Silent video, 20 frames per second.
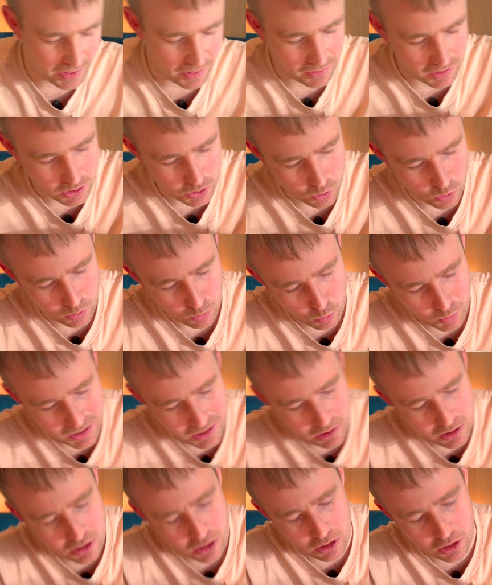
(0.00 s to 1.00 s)
then this sort of
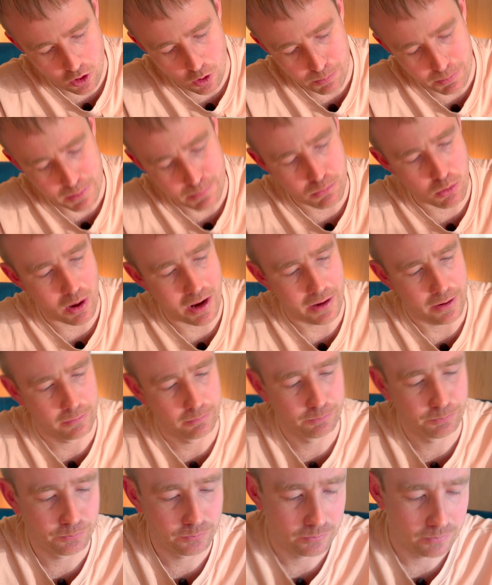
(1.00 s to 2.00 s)
weird sloppy bread.
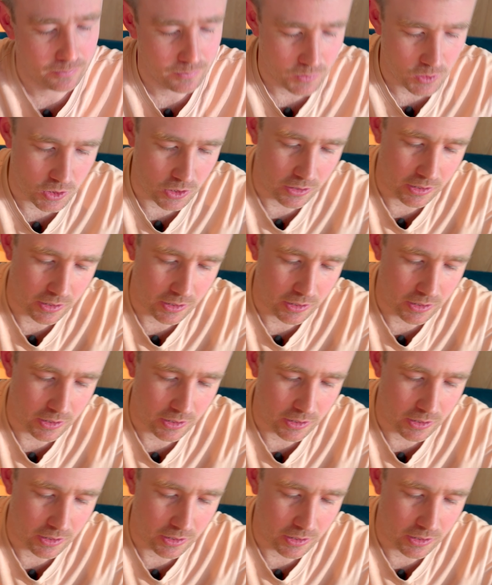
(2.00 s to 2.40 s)
So